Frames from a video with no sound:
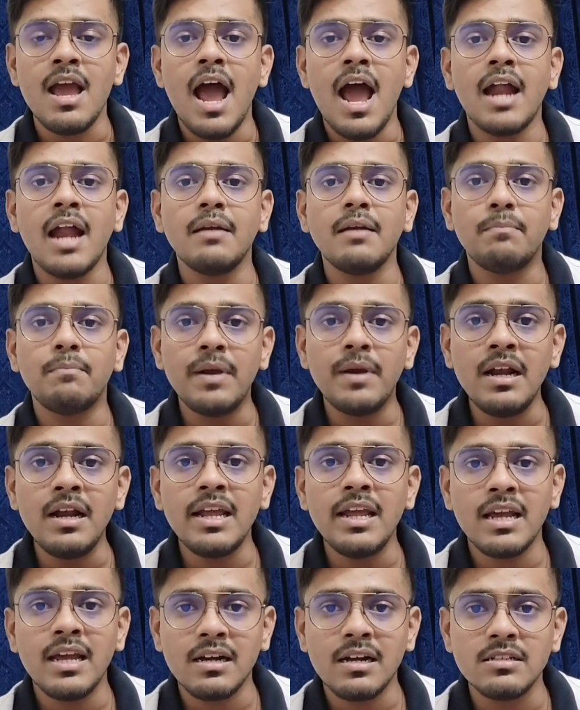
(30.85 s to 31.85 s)
and build
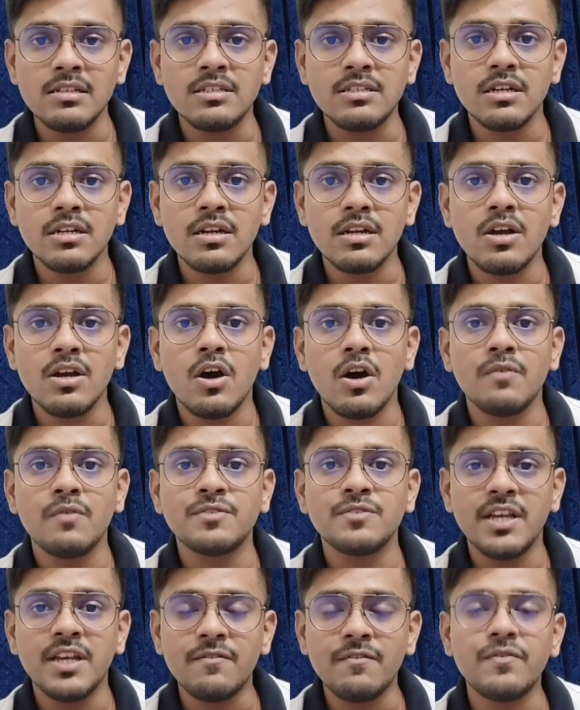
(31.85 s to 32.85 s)
a culture of
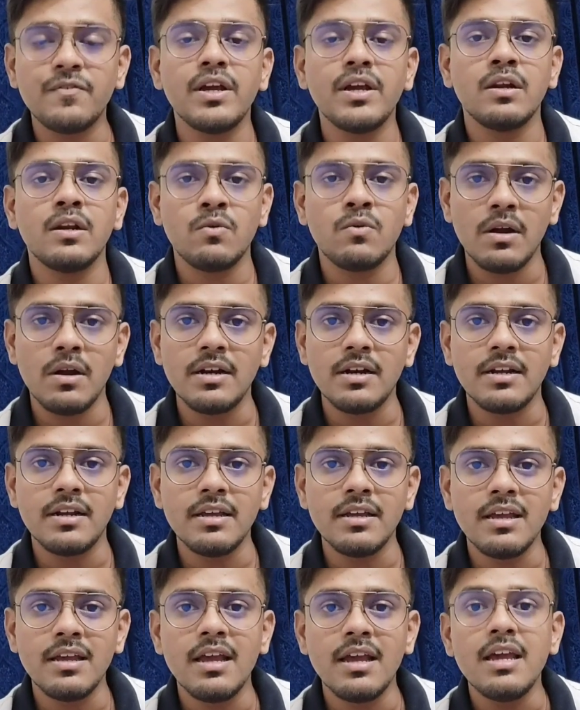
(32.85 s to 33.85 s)
safety and
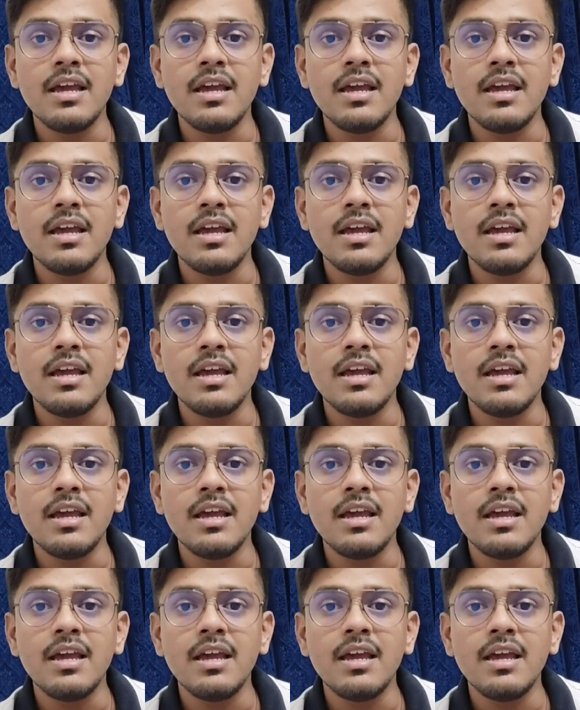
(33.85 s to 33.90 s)
quality